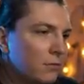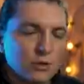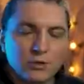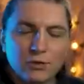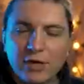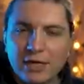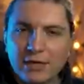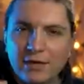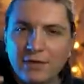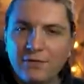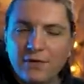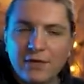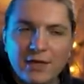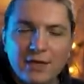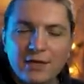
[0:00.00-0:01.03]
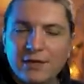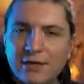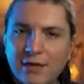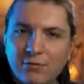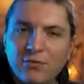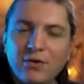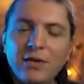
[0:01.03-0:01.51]
So you can definitely hear that
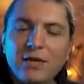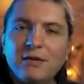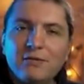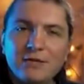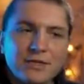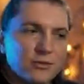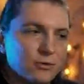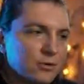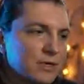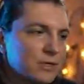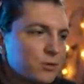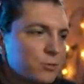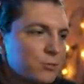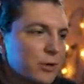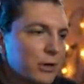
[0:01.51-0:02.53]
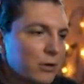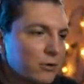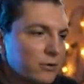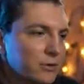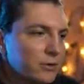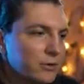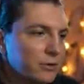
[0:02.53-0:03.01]
I'm really interested on these super
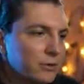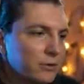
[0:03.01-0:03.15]
lows.